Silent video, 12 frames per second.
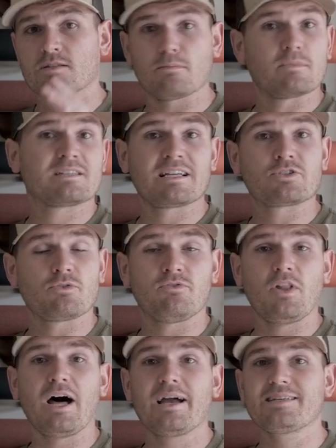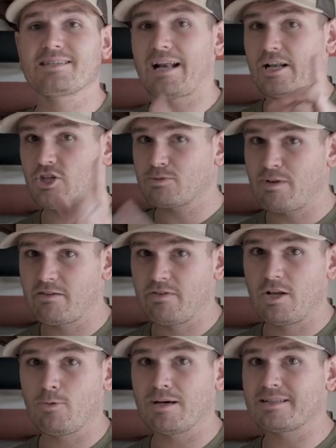some essential flies, and I just
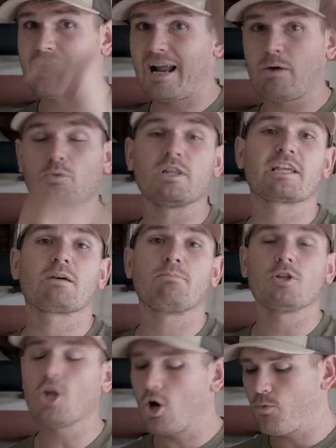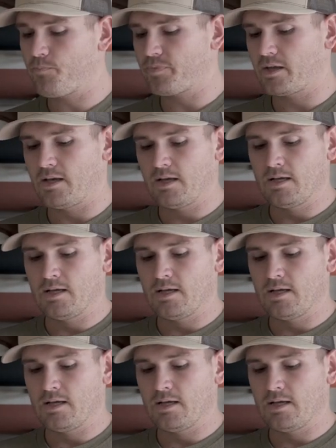made a video about that. I will link it below.